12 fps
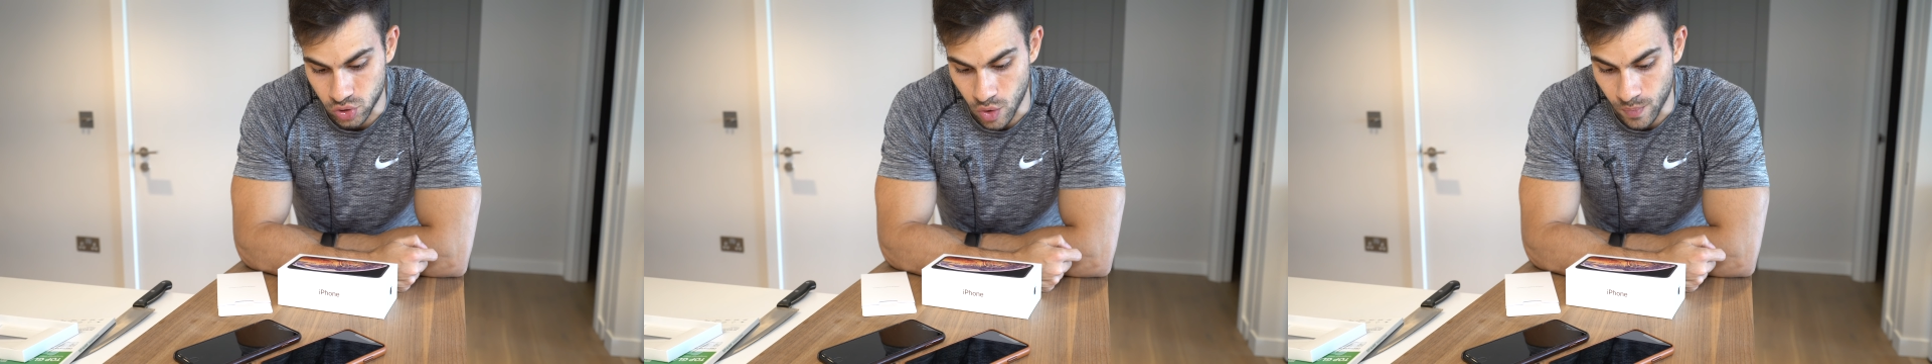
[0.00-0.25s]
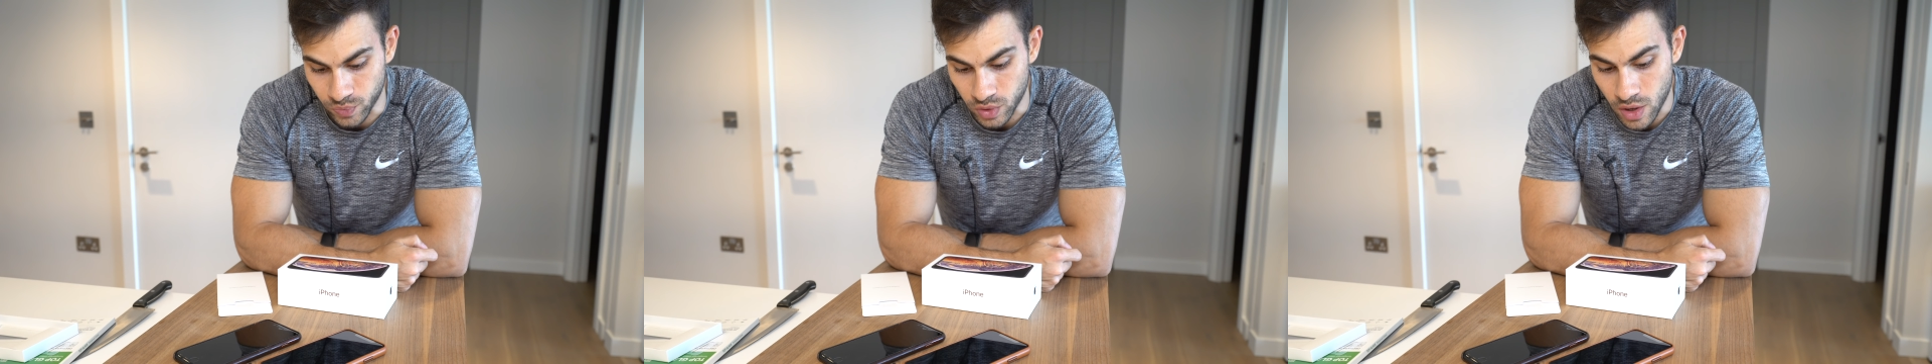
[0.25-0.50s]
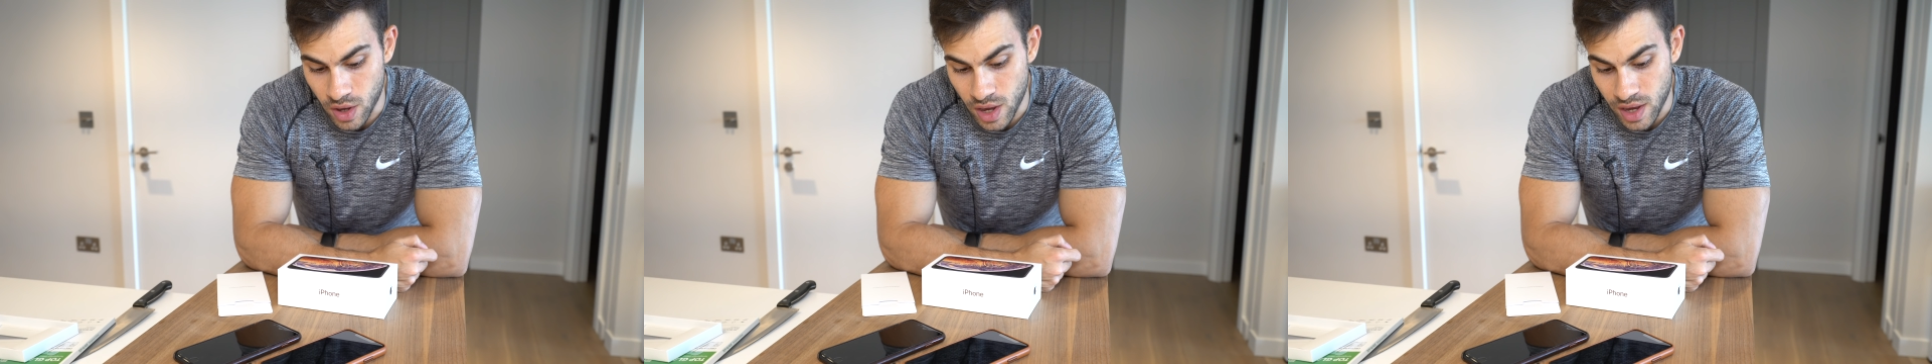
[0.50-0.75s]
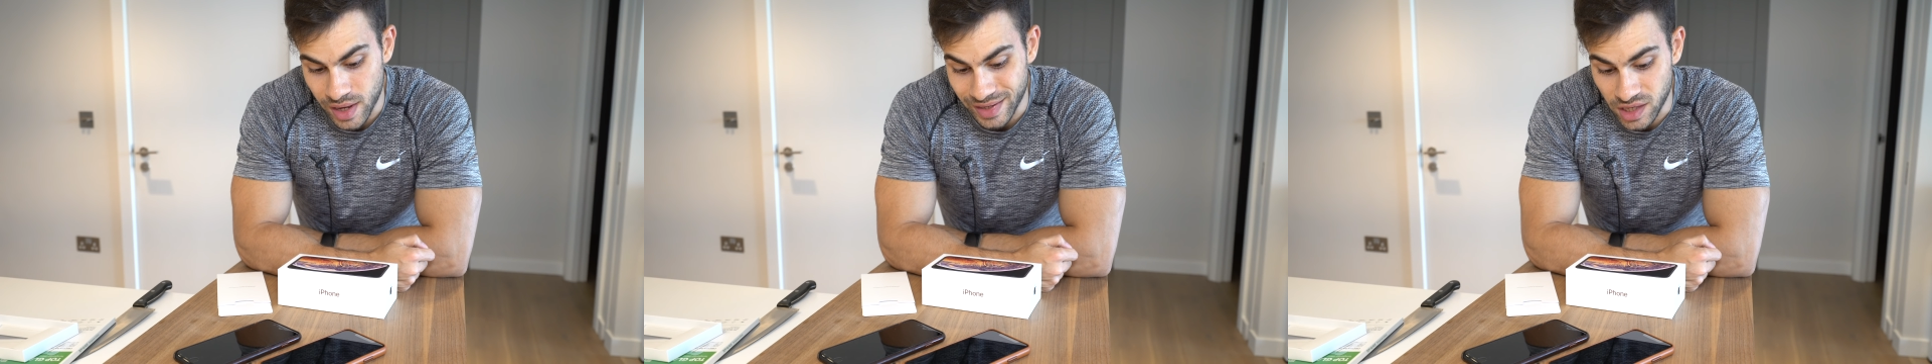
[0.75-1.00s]
So
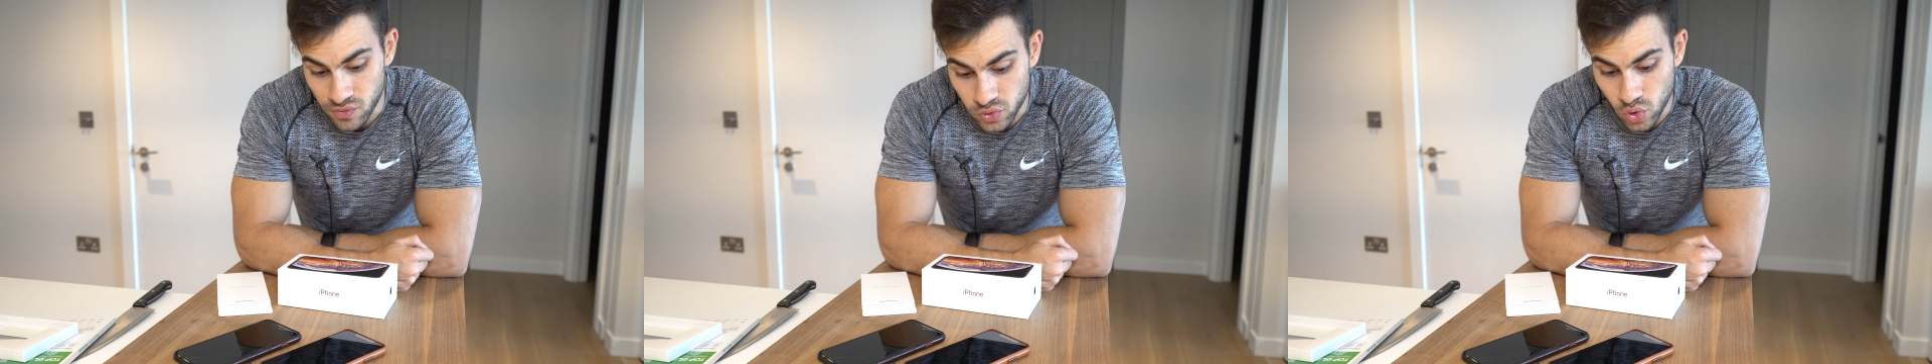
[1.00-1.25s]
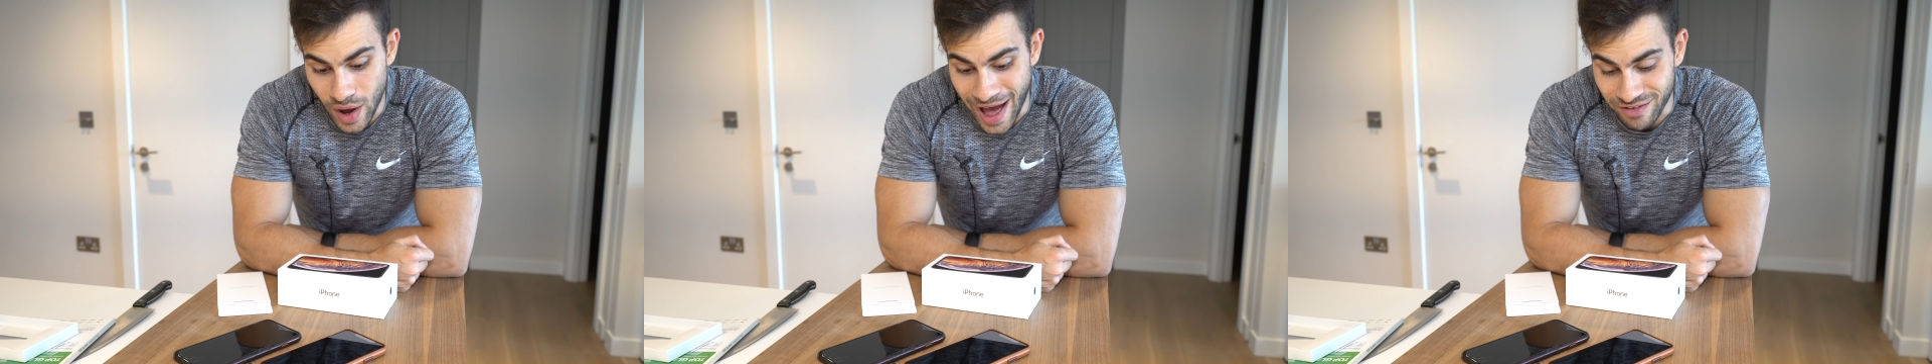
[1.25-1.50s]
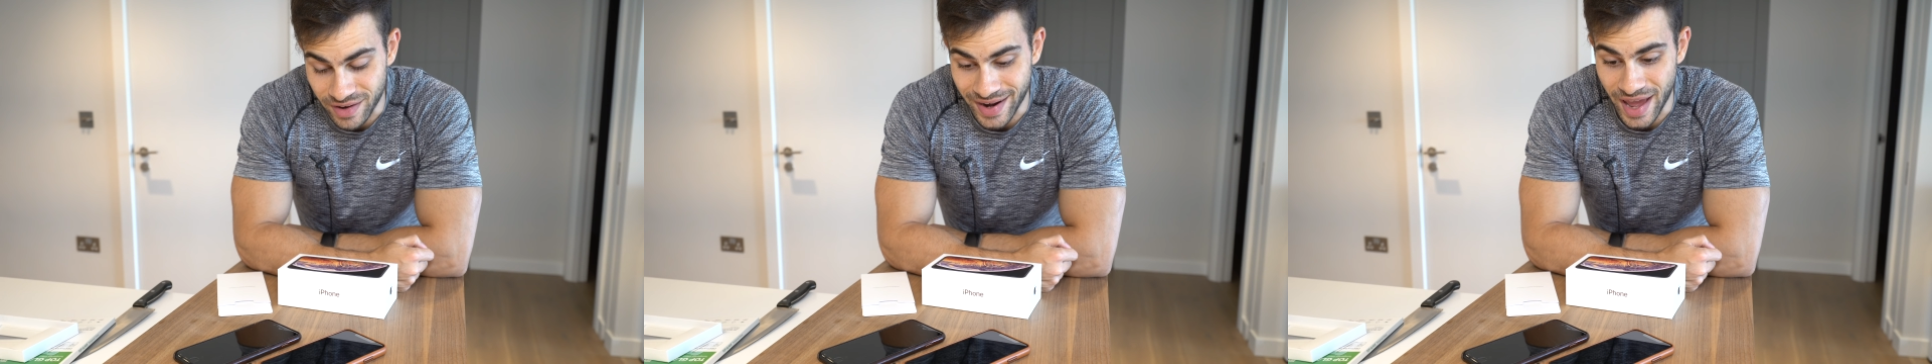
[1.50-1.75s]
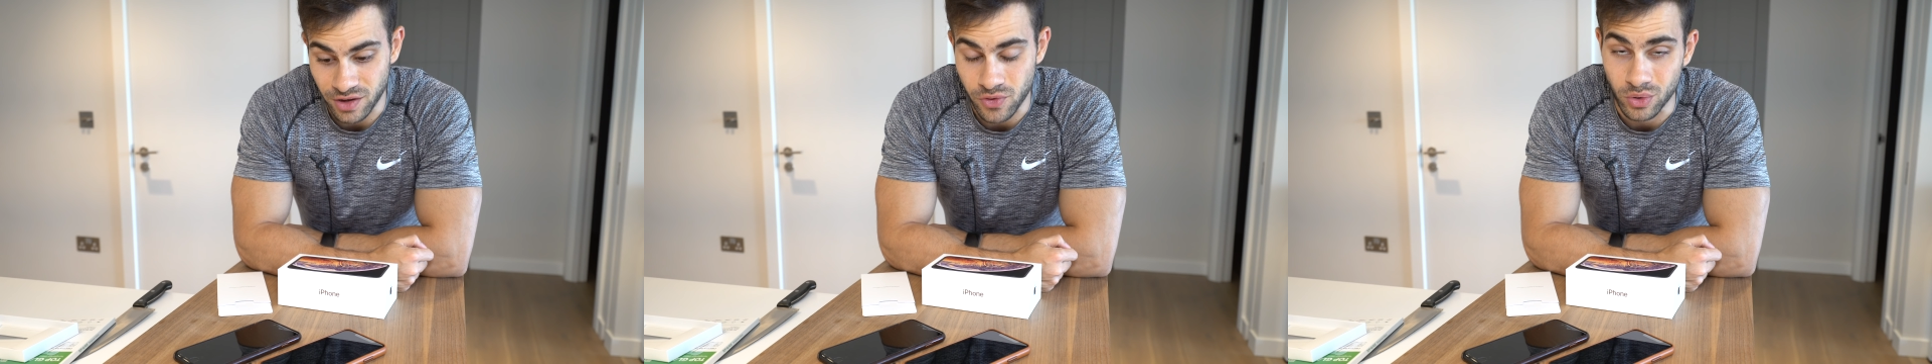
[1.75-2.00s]
if you have an
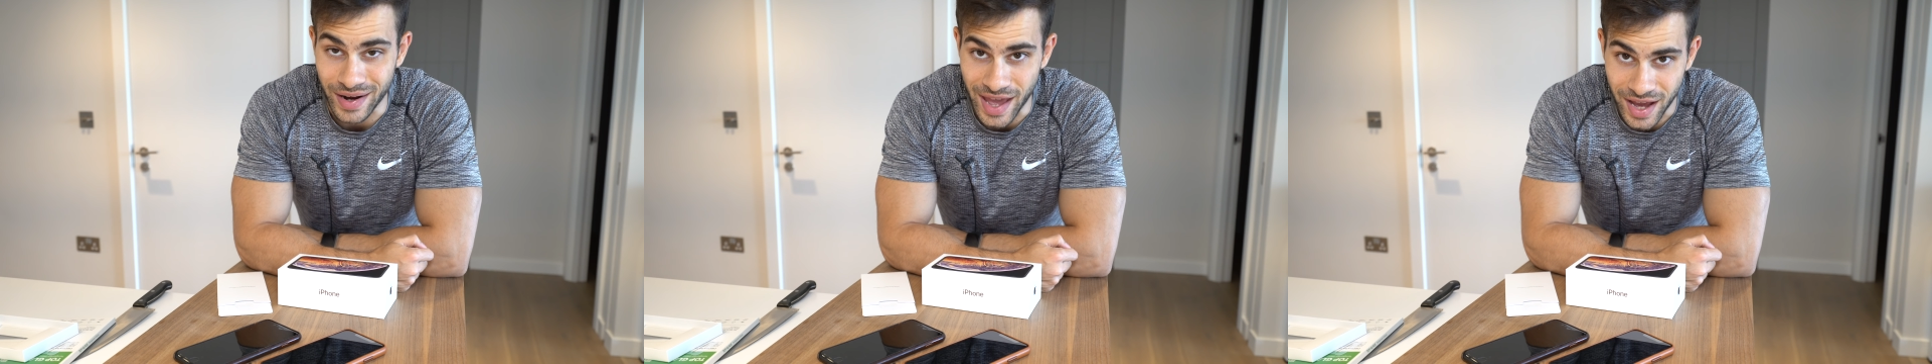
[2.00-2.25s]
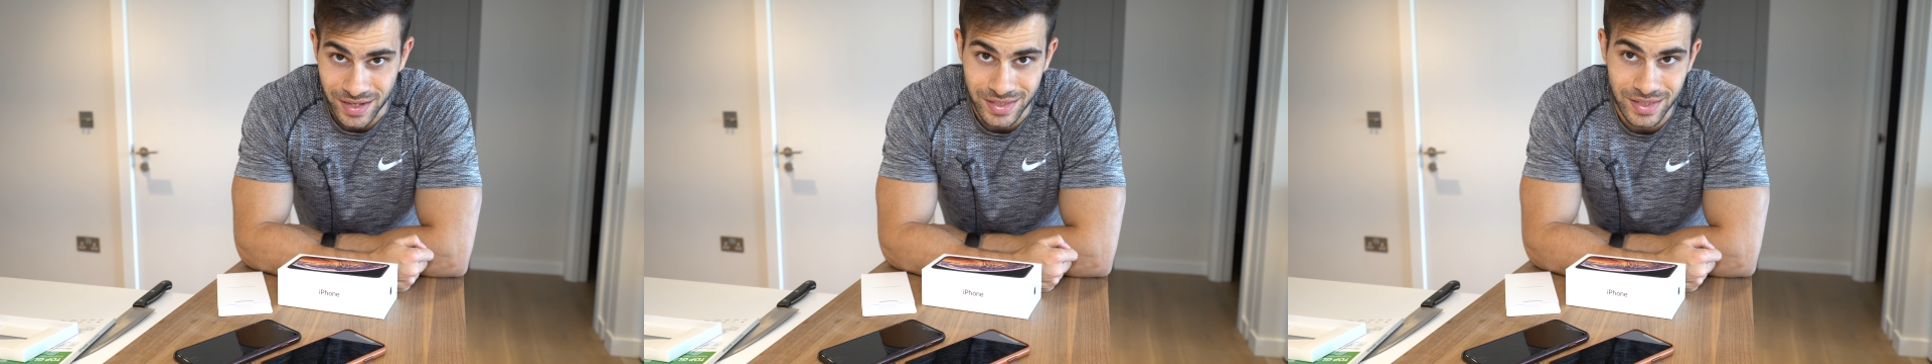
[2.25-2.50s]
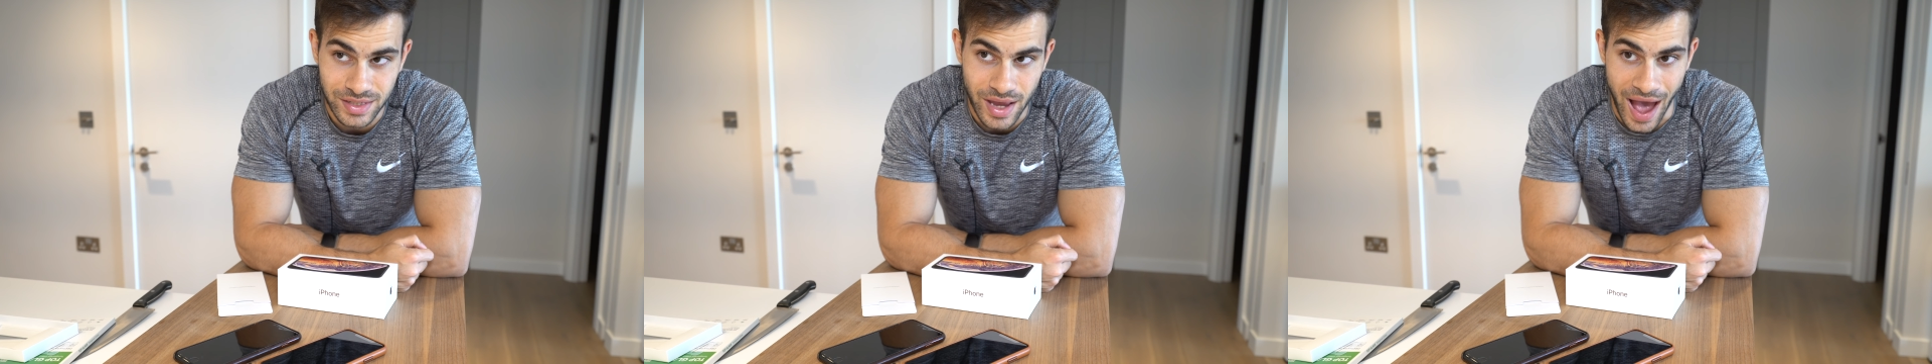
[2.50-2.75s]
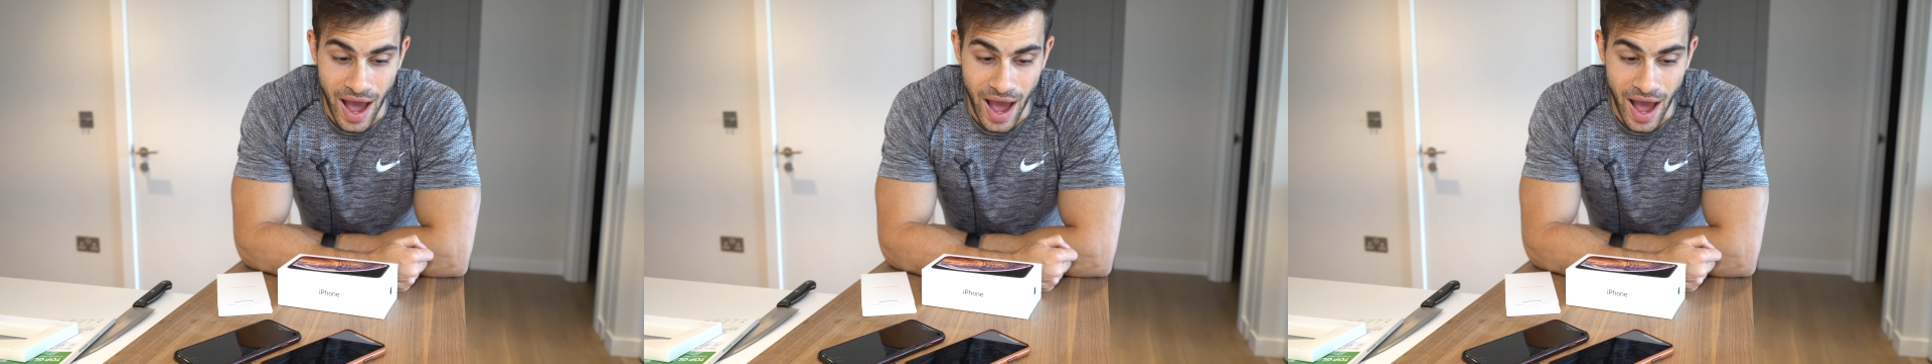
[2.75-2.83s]
iPhone X,